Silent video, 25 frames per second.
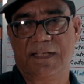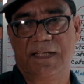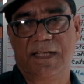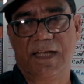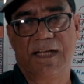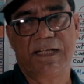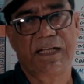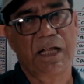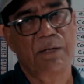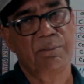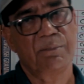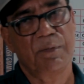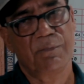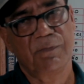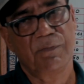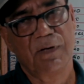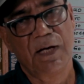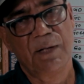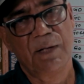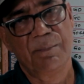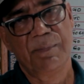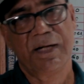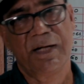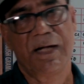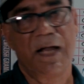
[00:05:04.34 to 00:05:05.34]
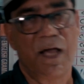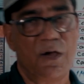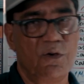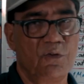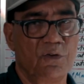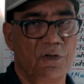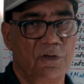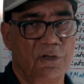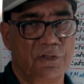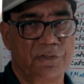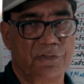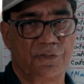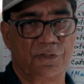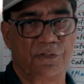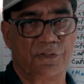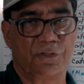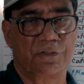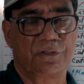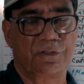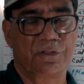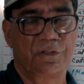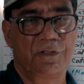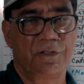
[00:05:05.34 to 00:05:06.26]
It can be verb and noun also.